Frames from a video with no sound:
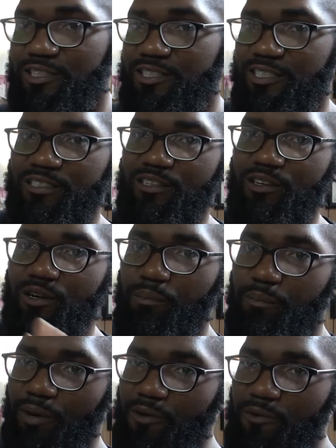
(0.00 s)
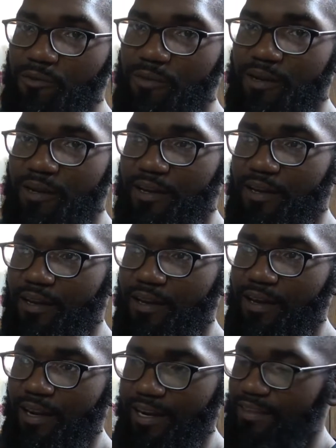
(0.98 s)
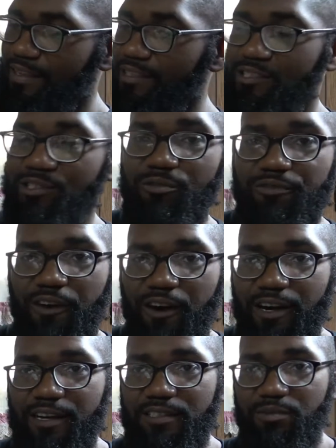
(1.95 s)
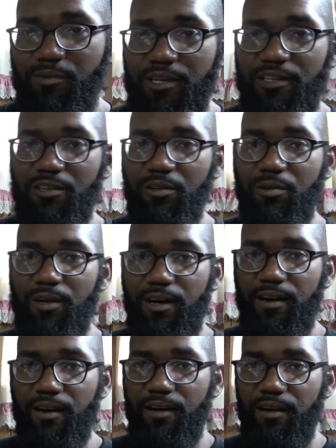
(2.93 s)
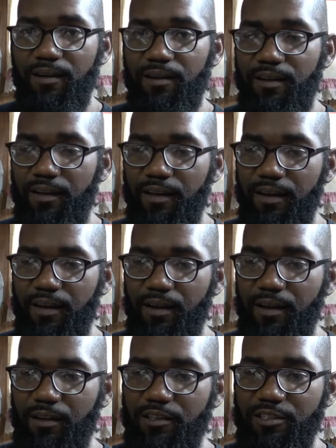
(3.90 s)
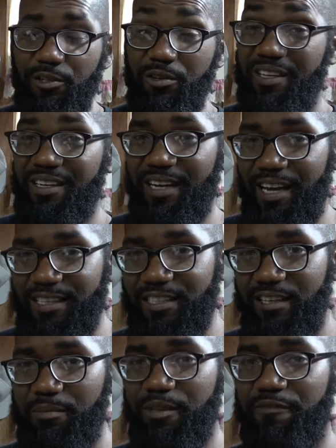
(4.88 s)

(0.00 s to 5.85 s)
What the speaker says: just gonna boom, and then so far as when you do the next clip, the